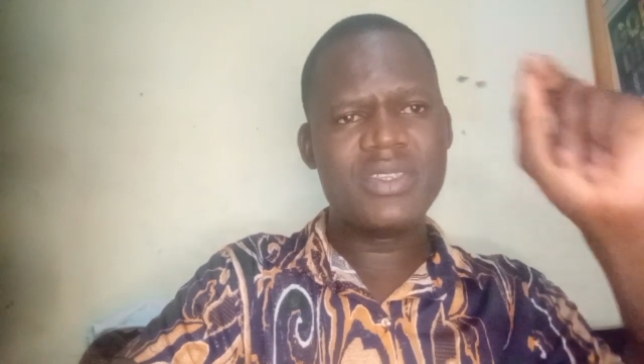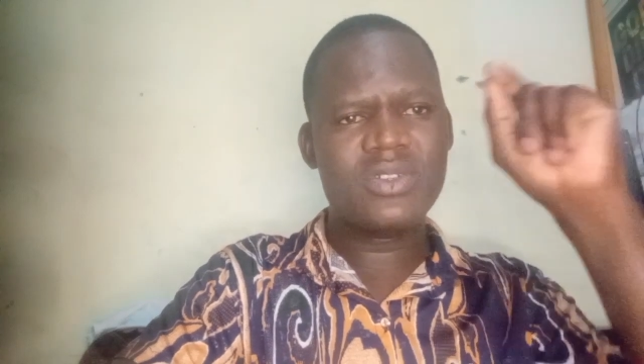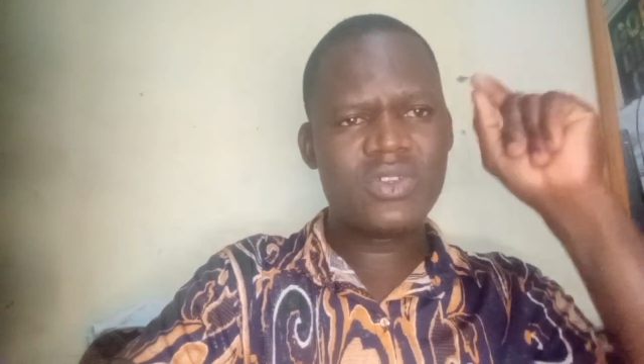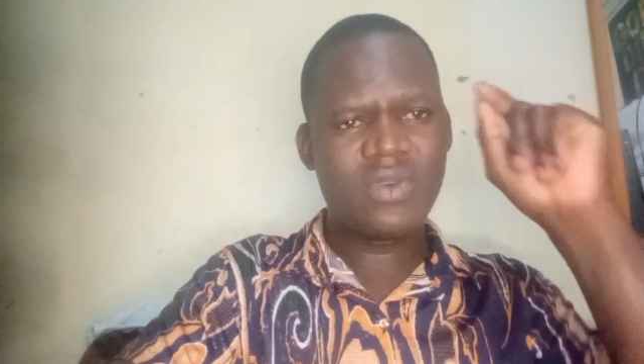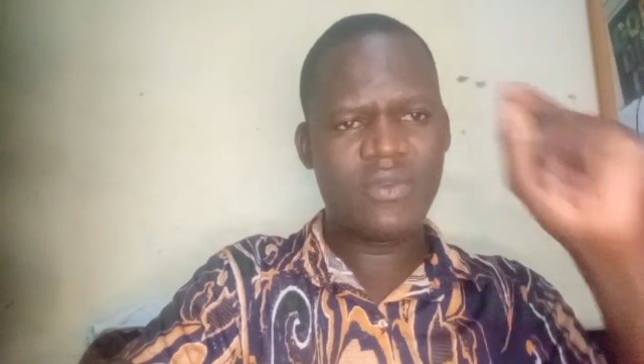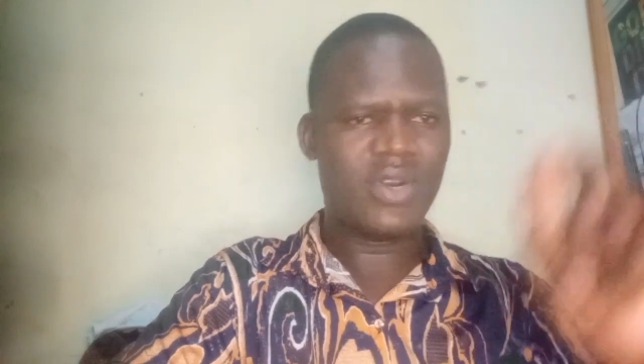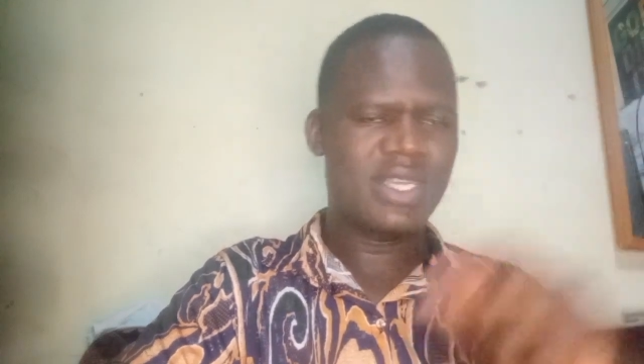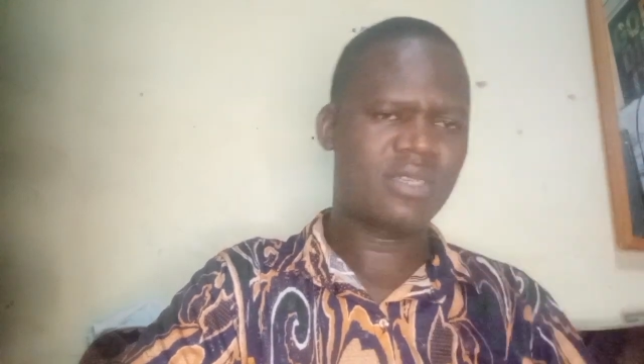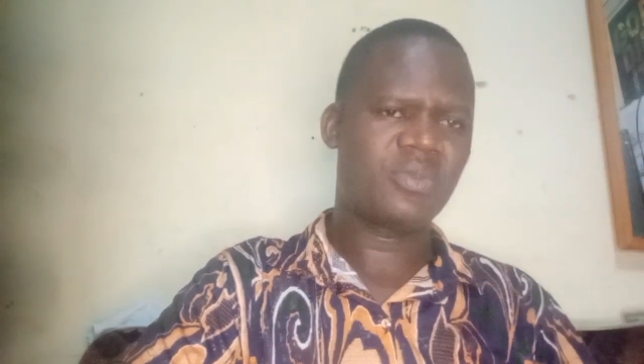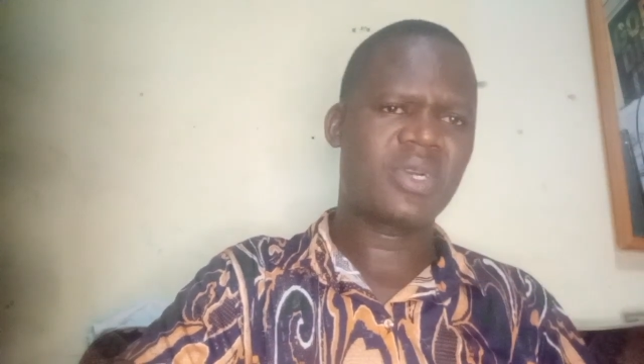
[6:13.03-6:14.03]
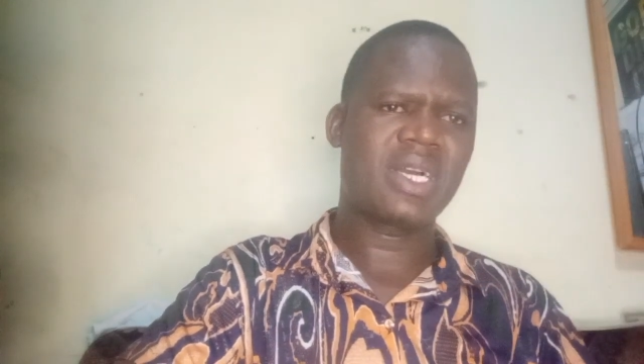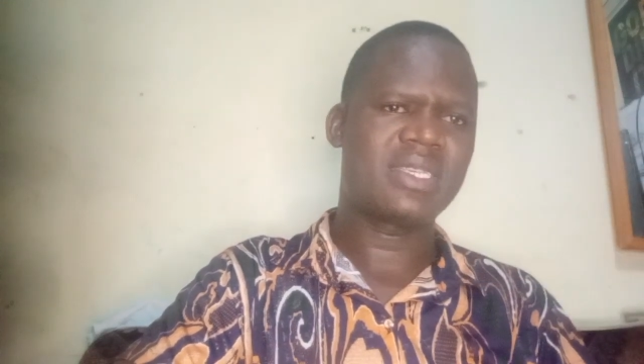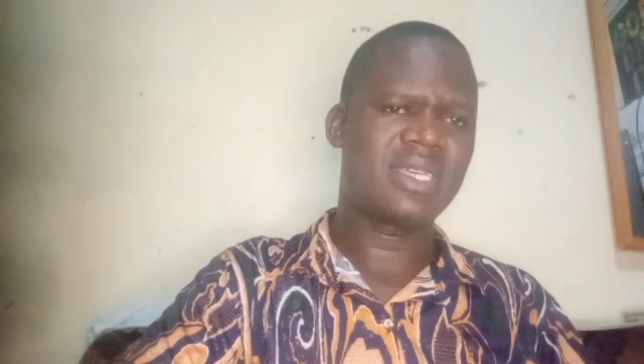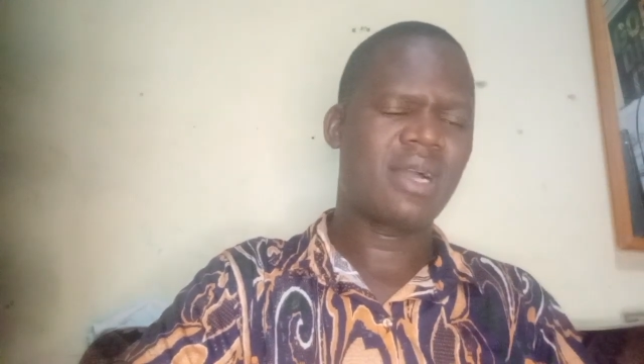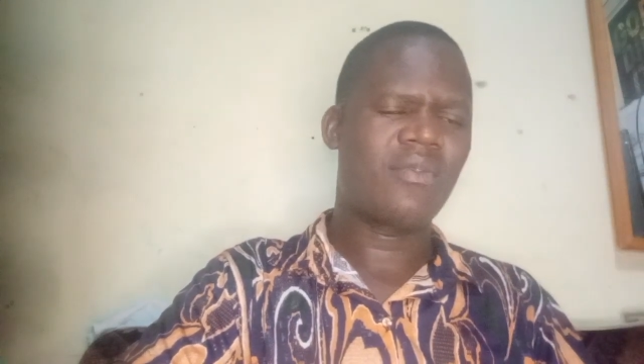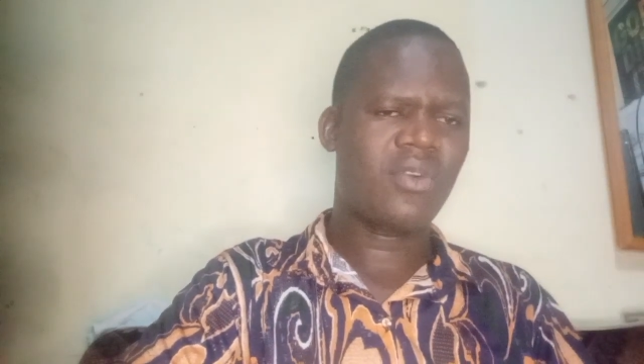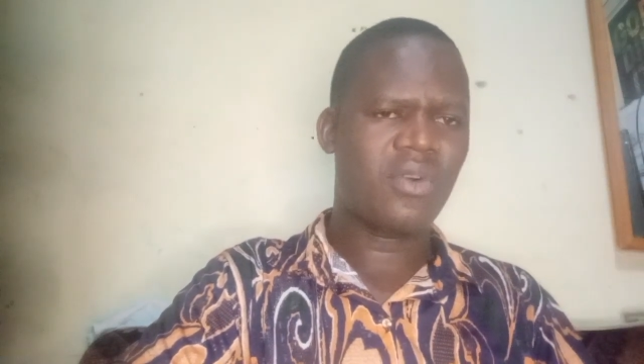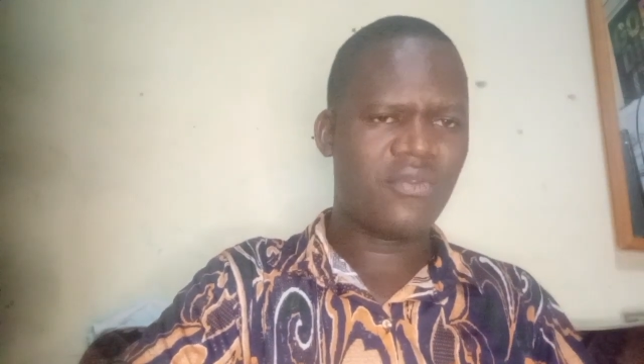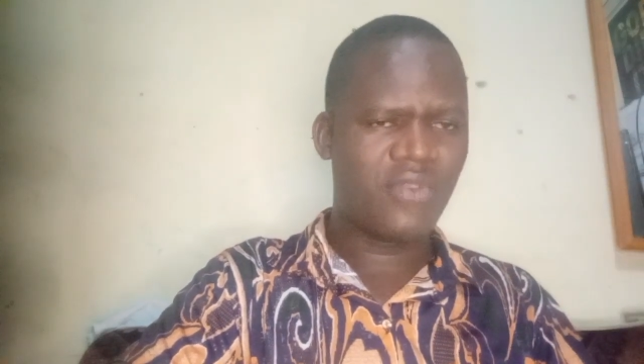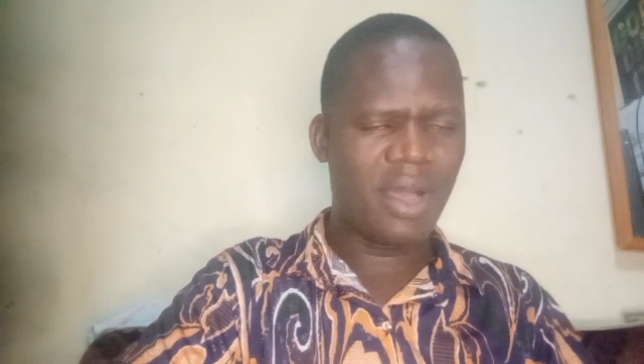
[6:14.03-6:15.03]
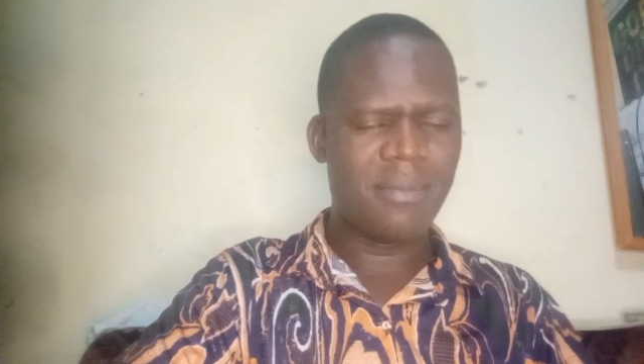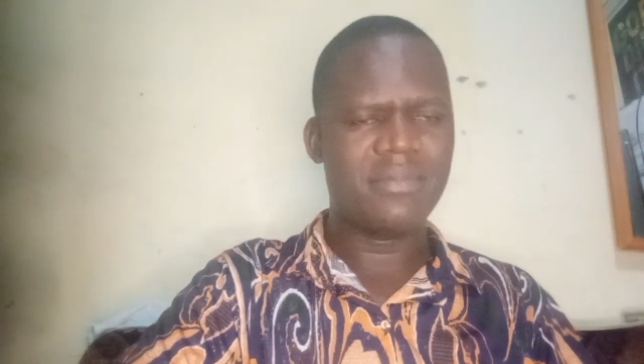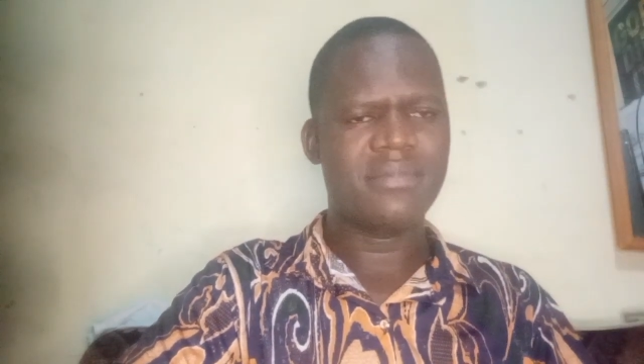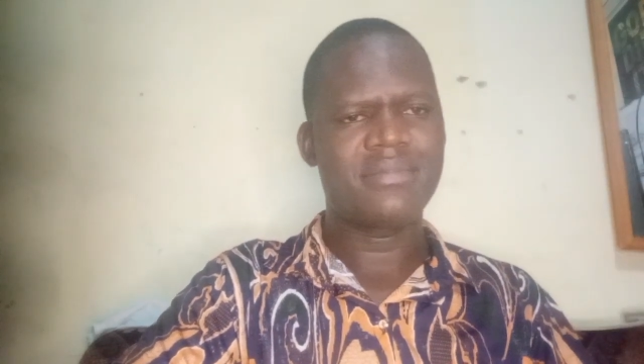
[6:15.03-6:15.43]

is not Wafula Chebukati, have confirmed.